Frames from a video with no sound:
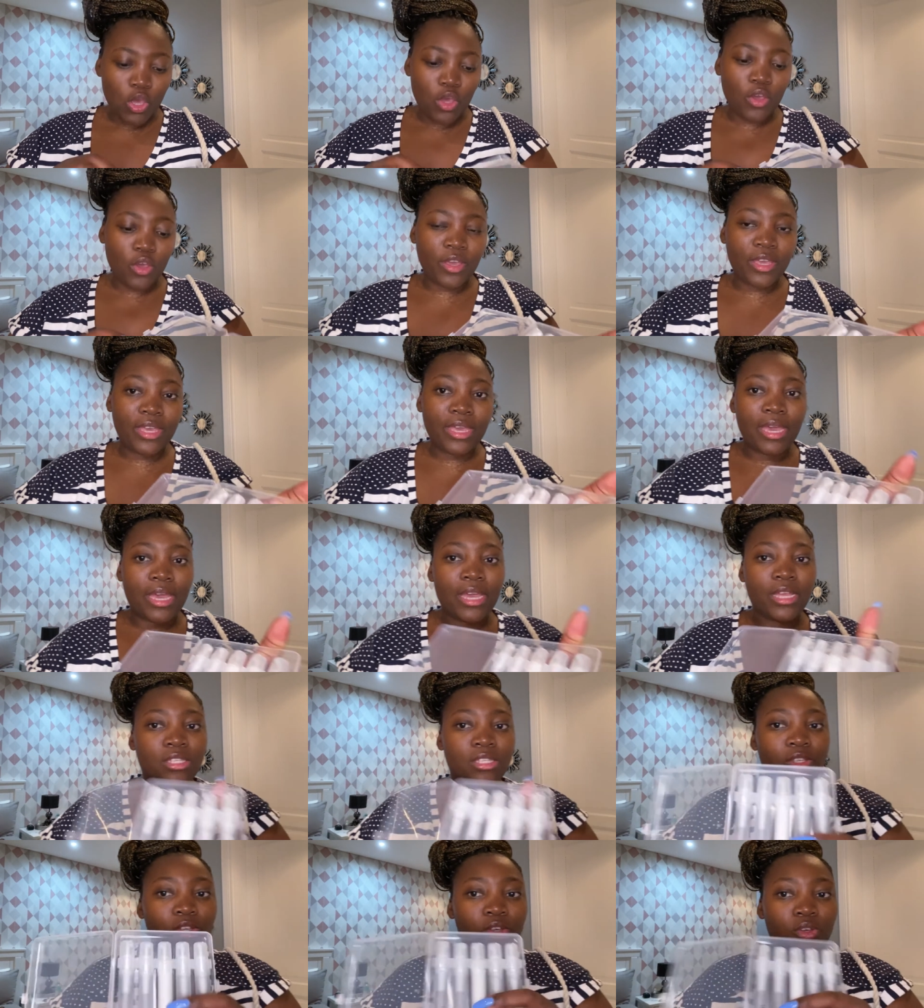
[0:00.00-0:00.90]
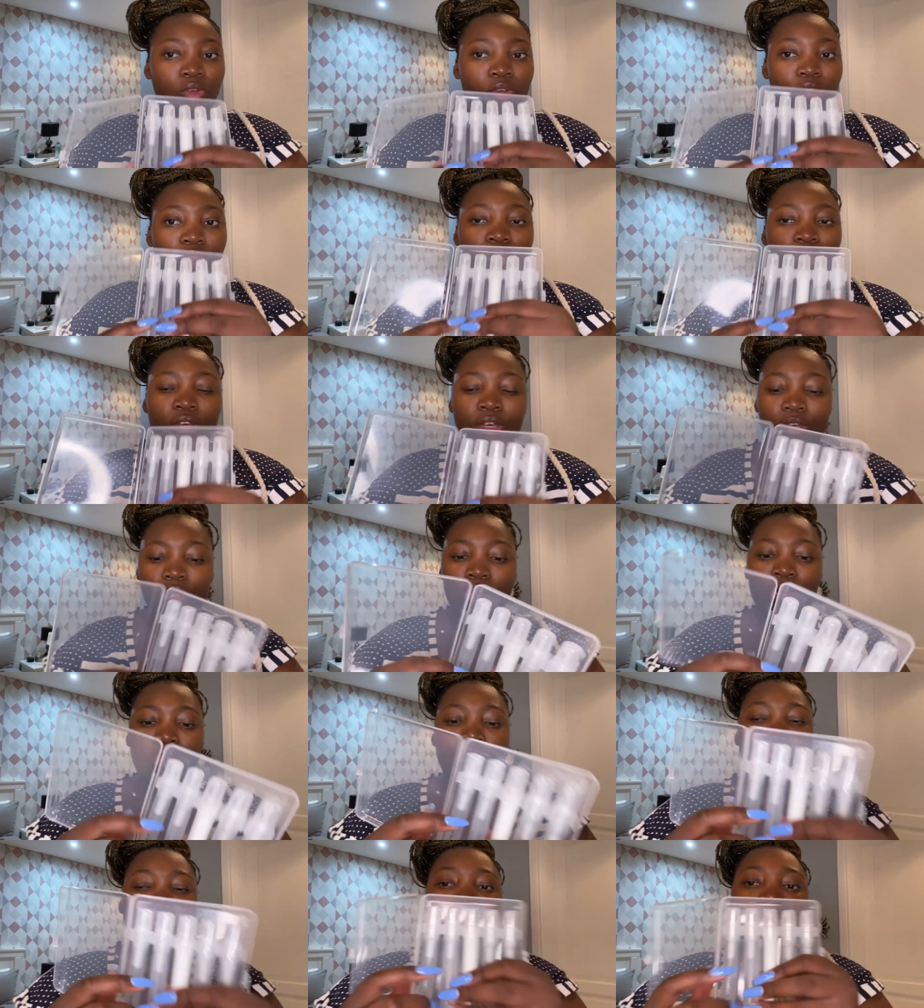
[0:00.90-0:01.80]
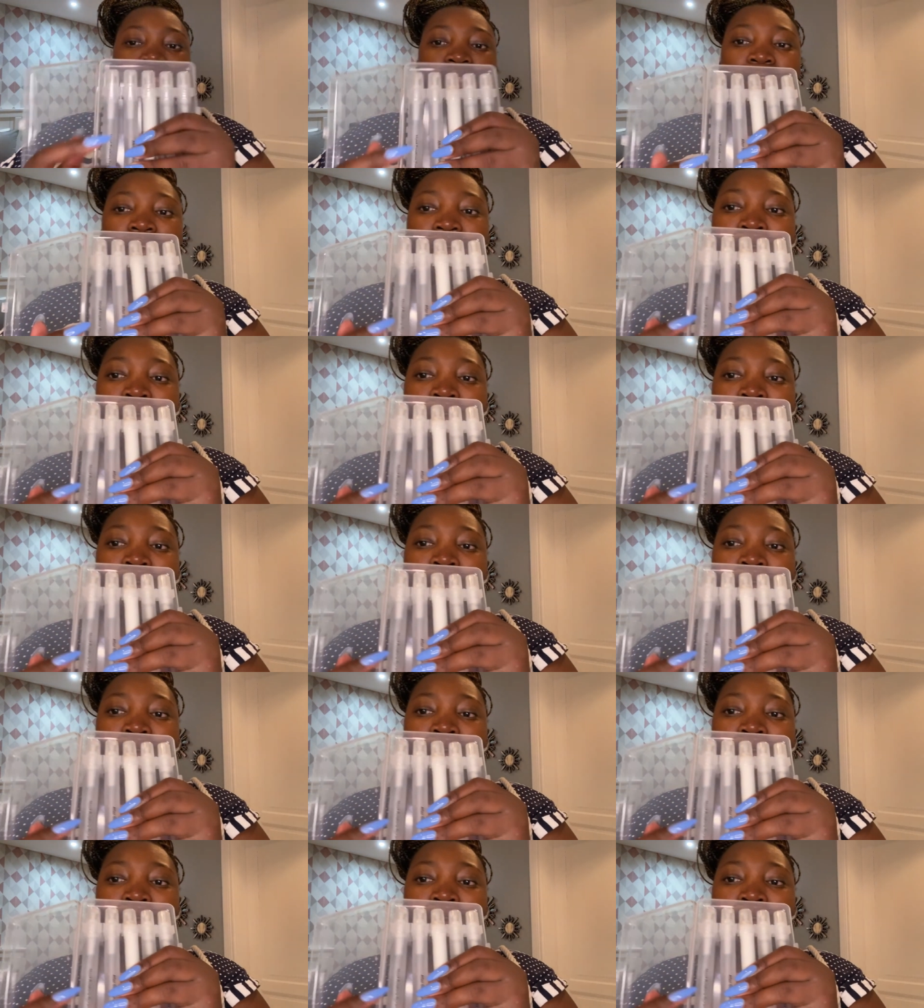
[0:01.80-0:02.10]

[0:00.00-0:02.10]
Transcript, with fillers: Okay, so this is a